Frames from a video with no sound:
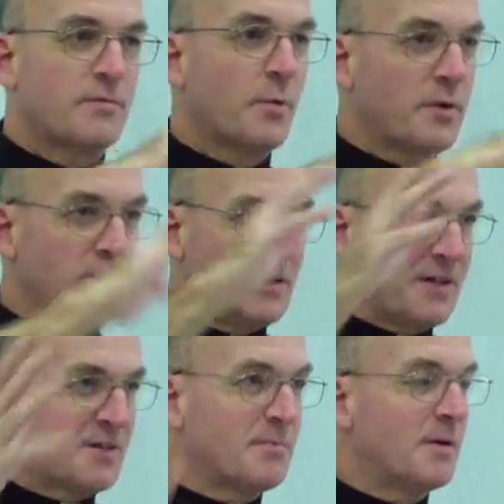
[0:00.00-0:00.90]

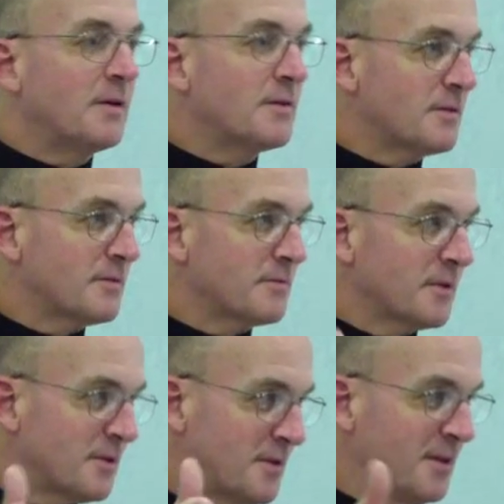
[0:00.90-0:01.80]
46 books,
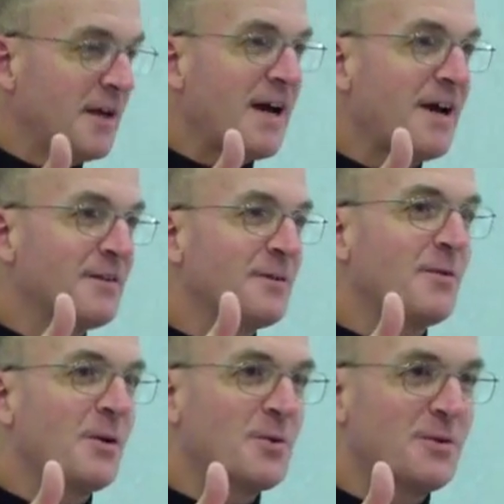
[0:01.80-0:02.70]
at least in the Catholic
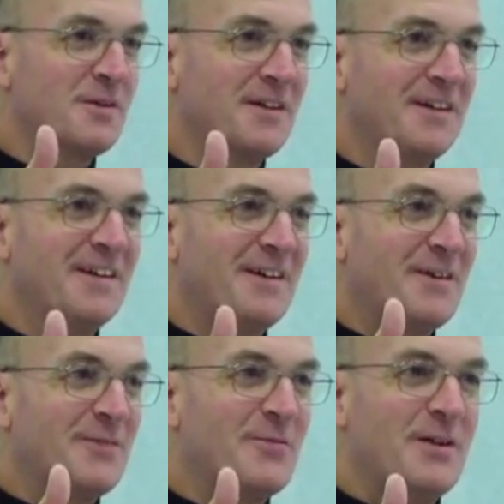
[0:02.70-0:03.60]
version,
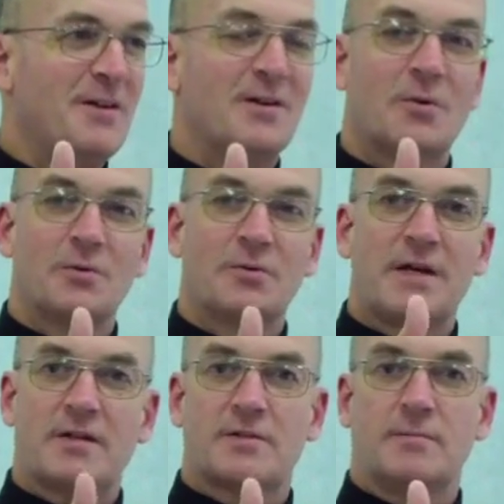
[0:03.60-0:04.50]
of the Old
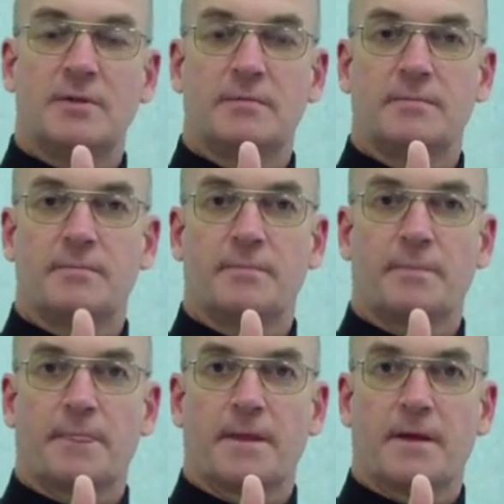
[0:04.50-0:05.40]
Testament.
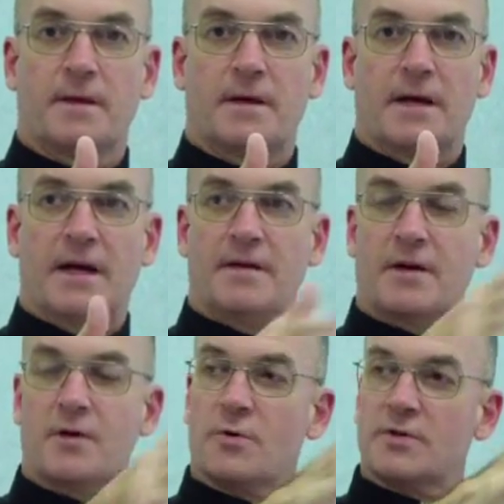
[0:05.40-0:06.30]

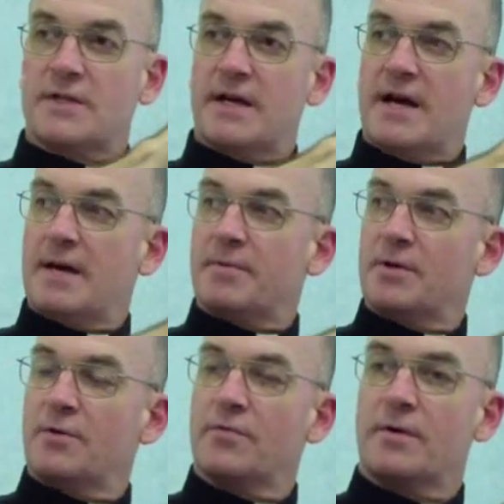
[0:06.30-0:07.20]
And of course that
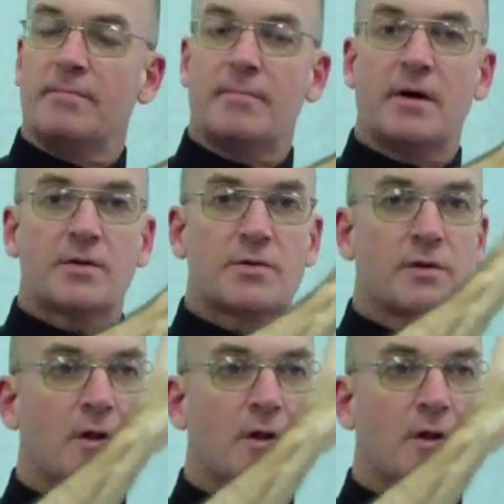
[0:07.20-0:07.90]
happened over a much